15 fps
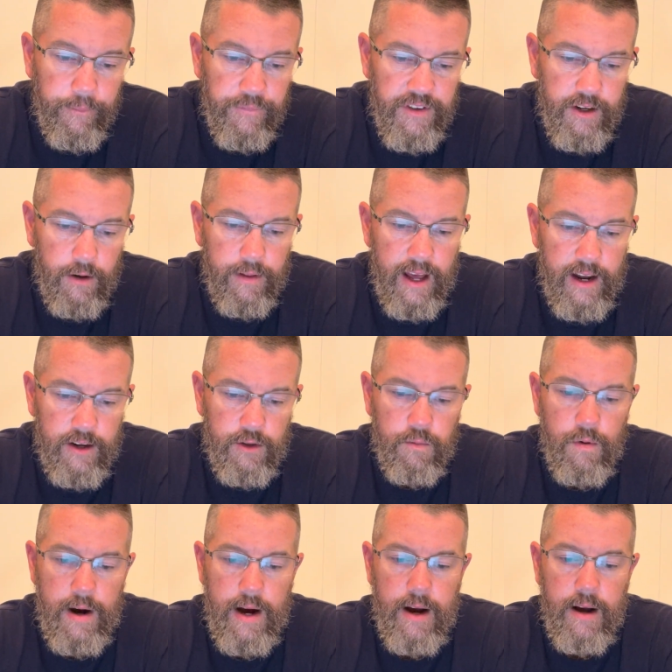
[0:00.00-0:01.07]
So that is
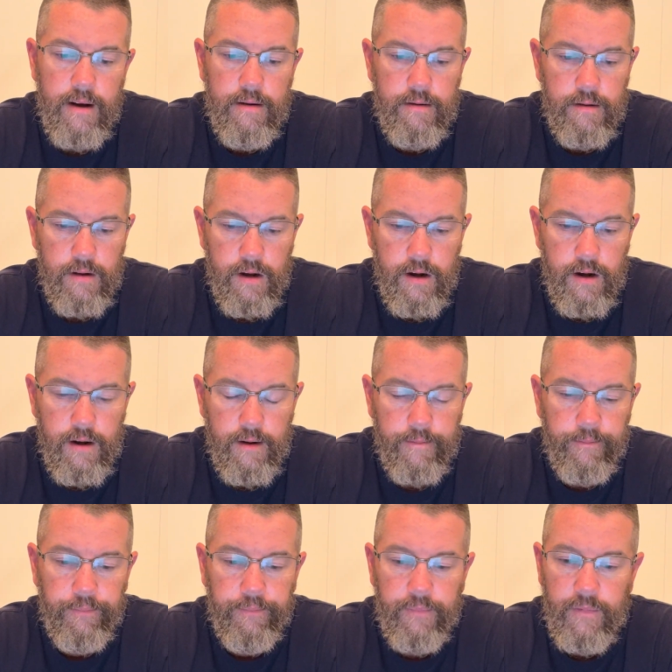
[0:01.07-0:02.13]
why
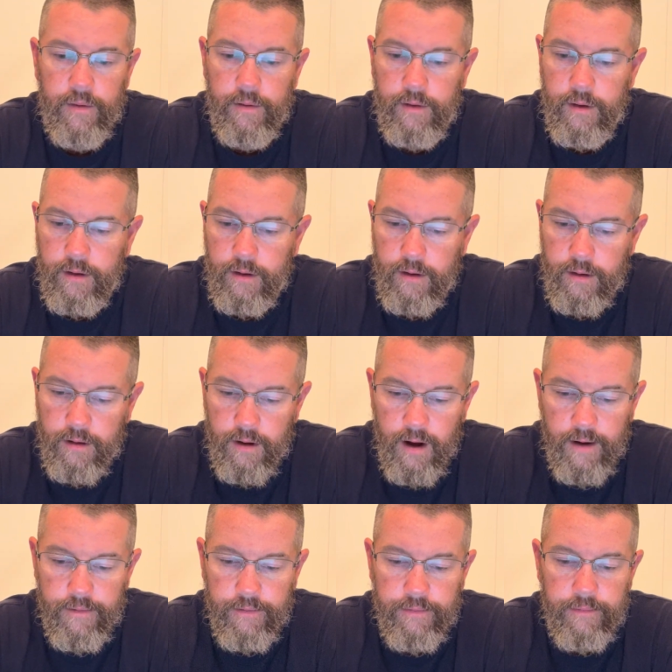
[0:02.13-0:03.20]

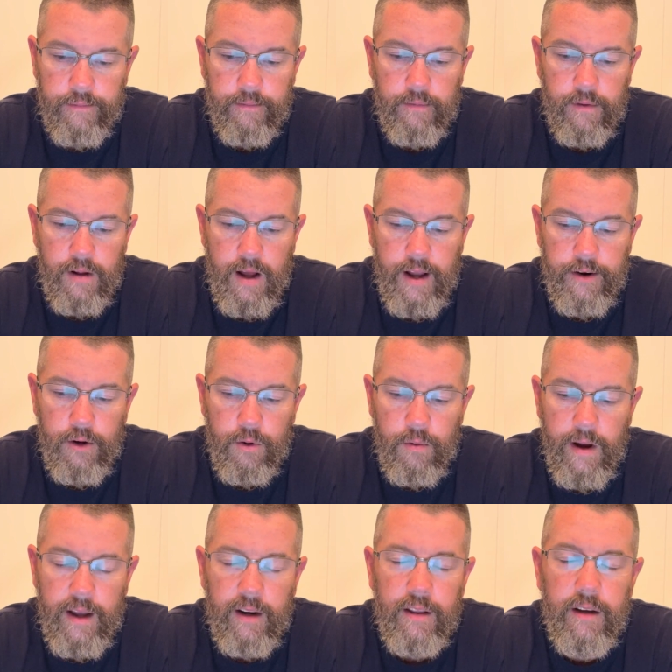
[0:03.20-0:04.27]
I
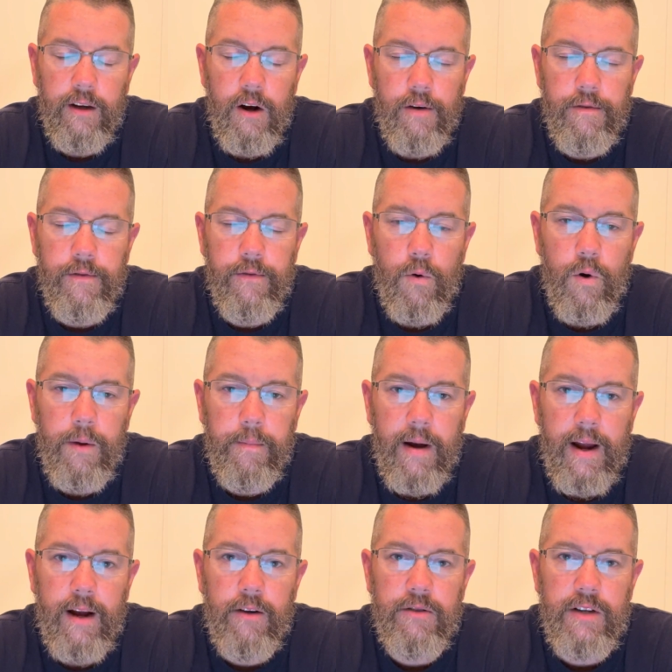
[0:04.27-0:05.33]
do anything over 40
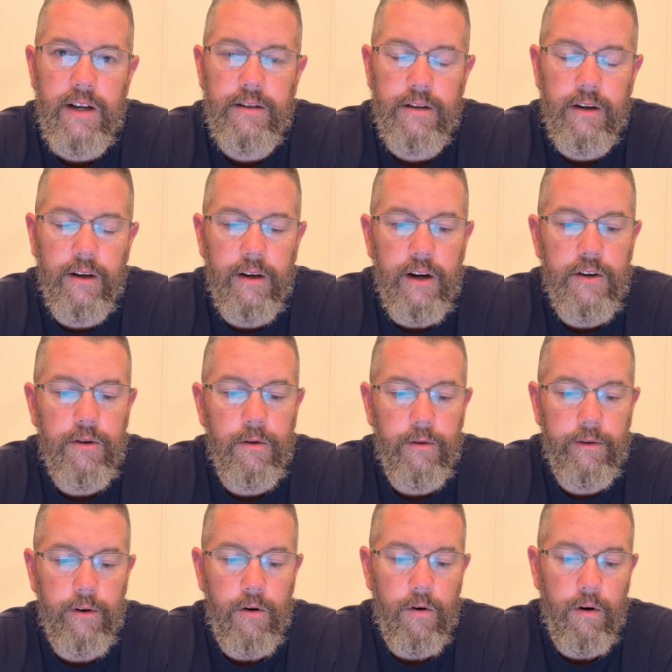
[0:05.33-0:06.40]
pounds as an additional
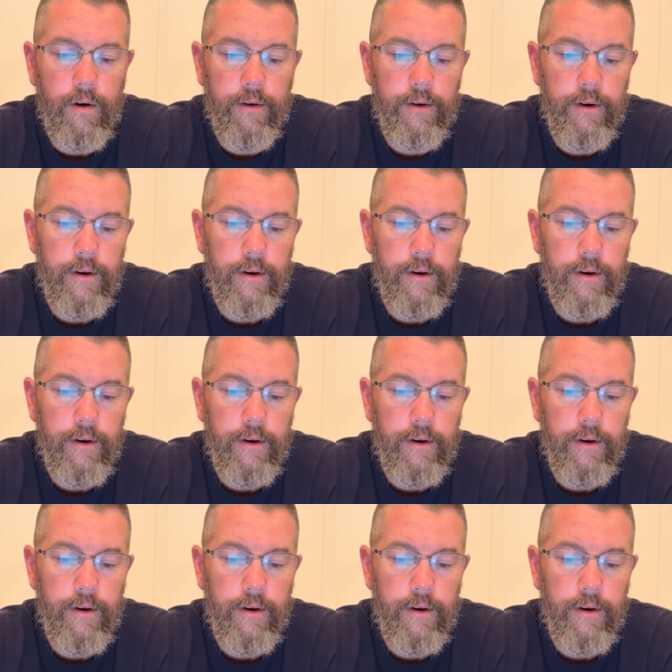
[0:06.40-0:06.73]
charge.